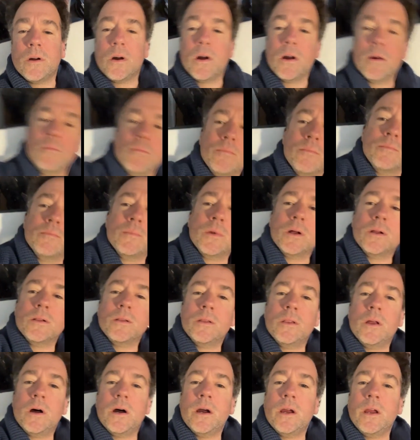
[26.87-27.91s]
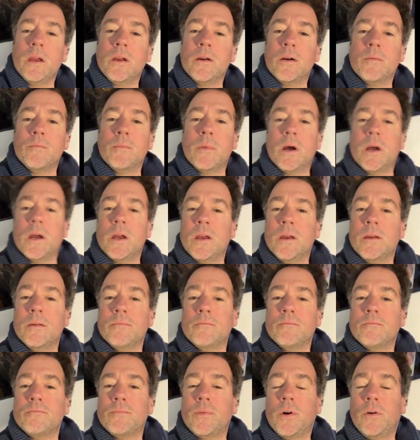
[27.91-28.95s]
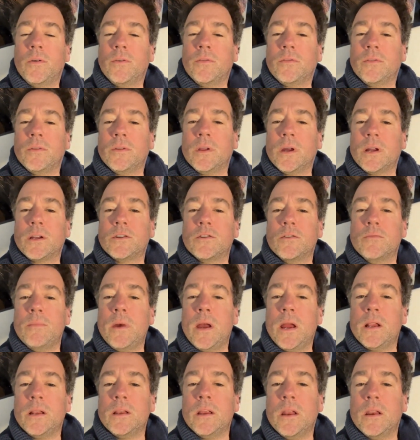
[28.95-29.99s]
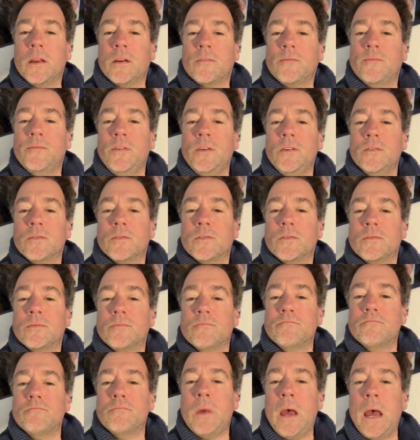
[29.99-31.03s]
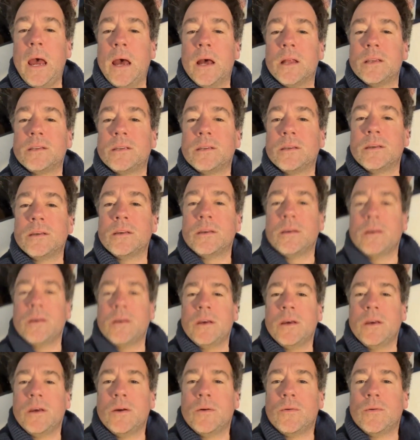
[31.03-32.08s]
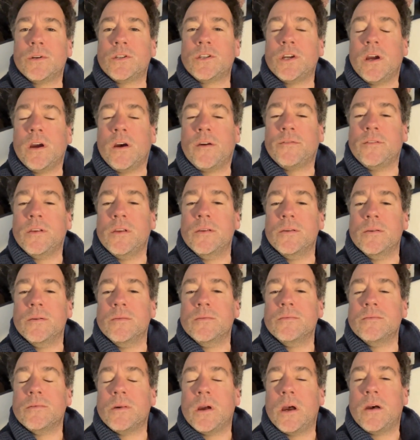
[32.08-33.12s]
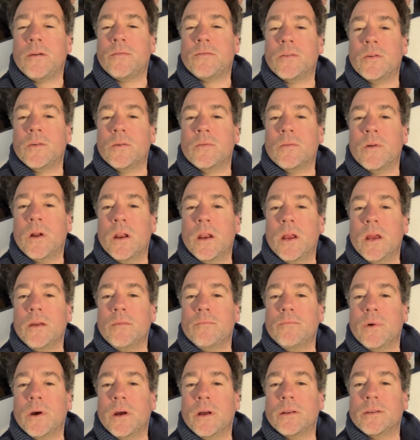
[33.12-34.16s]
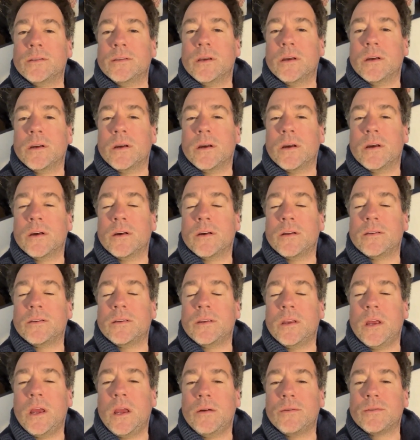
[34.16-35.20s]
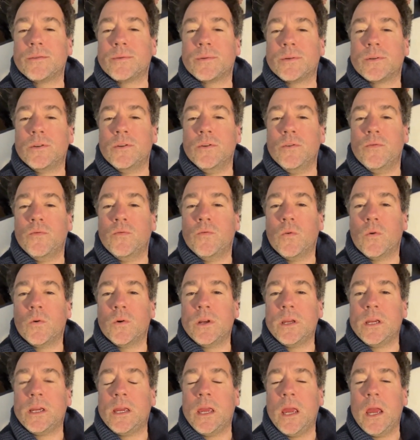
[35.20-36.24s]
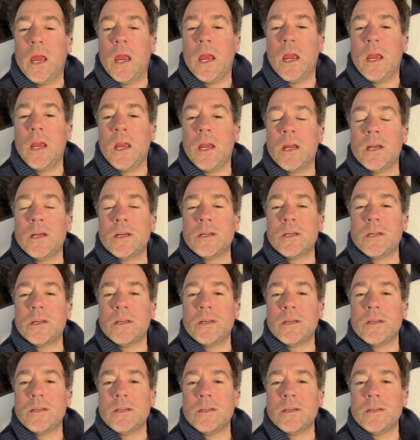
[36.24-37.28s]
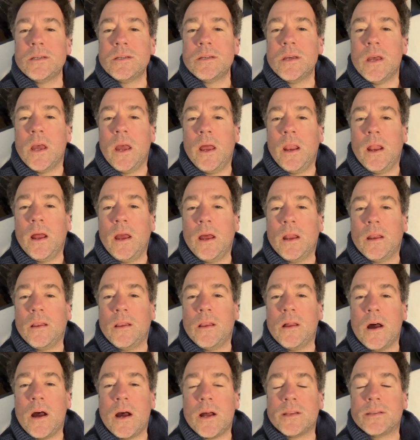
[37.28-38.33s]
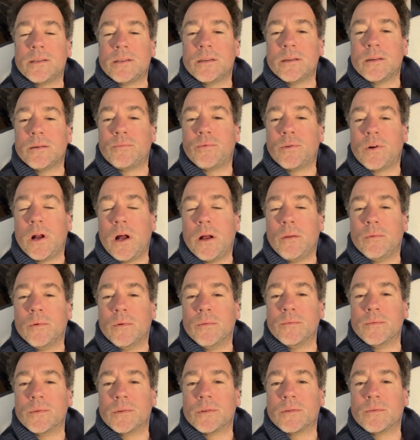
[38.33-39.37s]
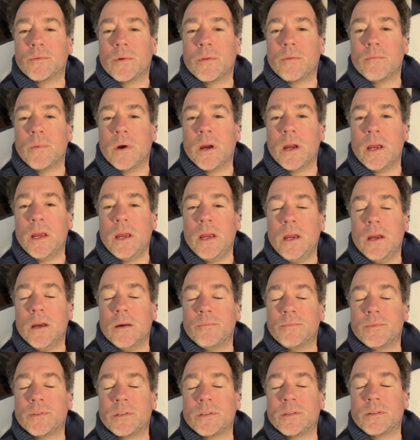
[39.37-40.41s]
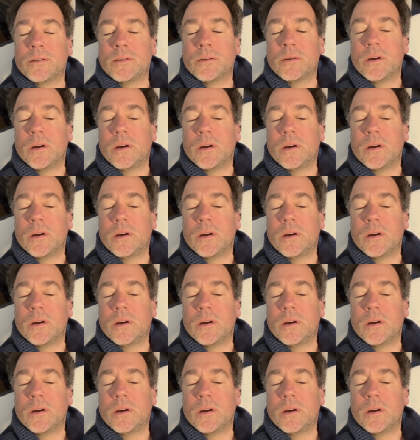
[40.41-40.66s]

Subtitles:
I'm lying on my pulsed electromagnetic field mat, which I often do after running, but today I was supposed to do 40K and I had lots of problems with my hips,